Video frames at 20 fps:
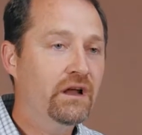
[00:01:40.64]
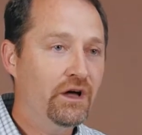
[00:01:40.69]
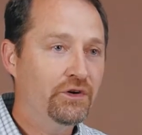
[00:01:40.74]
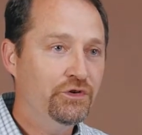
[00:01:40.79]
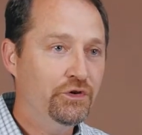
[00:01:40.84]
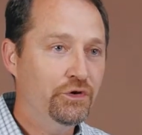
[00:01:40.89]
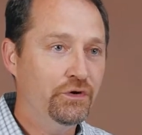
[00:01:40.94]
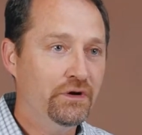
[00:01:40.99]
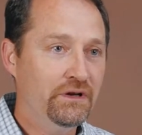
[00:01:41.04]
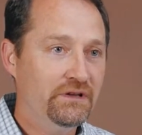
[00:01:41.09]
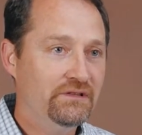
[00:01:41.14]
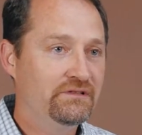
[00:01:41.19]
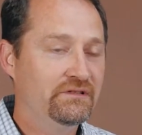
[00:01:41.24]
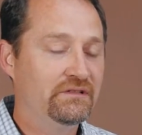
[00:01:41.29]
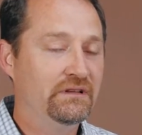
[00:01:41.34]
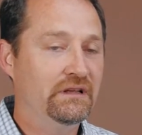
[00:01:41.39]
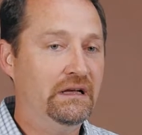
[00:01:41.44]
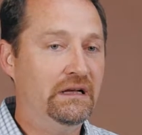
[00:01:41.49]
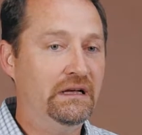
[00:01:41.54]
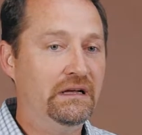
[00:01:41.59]

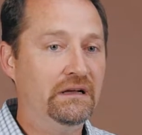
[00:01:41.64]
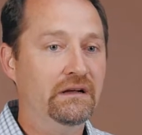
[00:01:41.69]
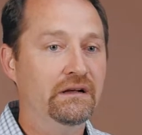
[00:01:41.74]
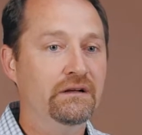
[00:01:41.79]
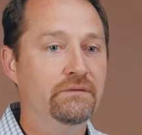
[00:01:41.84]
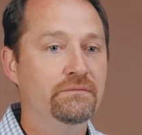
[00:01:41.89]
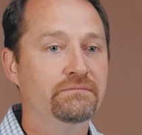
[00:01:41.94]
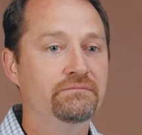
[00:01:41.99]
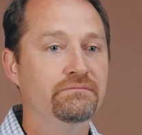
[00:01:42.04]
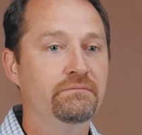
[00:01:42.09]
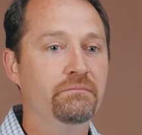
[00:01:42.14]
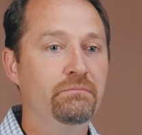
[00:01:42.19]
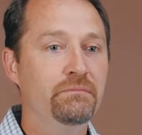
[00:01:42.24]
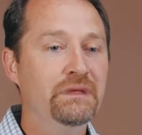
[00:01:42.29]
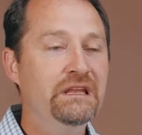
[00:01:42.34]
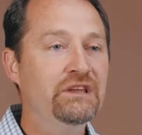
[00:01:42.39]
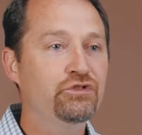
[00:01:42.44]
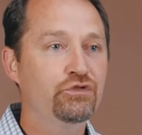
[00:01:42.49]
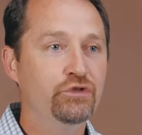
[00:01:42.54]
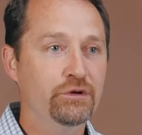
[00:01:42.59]
Honduras,
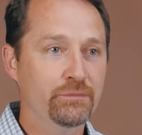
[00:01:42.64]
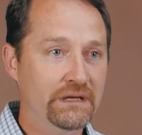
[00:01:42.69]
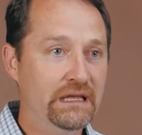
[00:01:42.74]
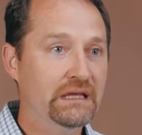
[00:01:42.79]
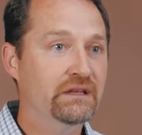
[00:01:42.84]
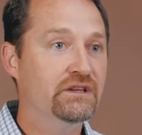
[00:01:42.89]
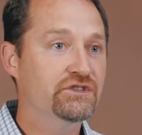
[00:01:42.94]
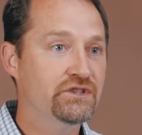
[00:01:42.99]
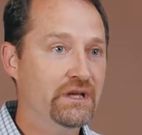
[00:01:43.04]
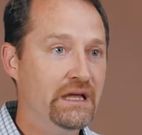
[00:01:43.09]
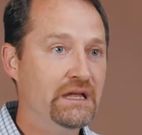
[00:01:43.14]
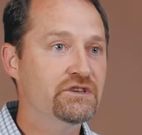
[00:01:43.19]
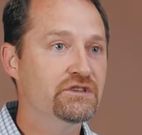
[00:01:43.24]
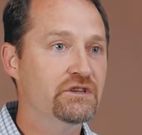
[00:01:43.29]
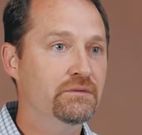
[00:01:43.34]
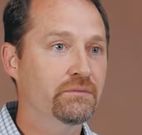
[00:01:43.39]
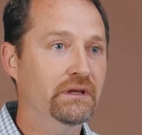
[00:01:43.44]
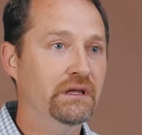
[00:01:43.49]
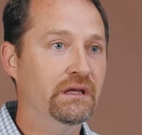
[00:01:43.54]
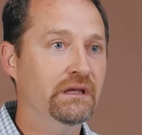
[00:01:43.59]
ministry began to change
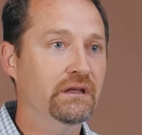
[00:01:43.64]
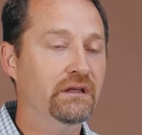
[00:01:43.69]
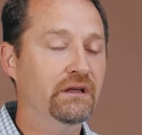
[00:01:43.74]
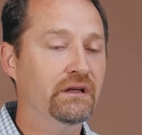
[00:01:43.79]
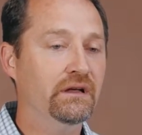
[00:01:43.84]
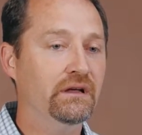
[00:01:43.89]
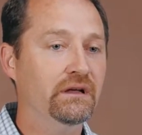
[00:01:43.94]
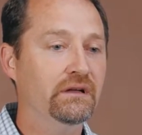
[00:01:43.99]
to me.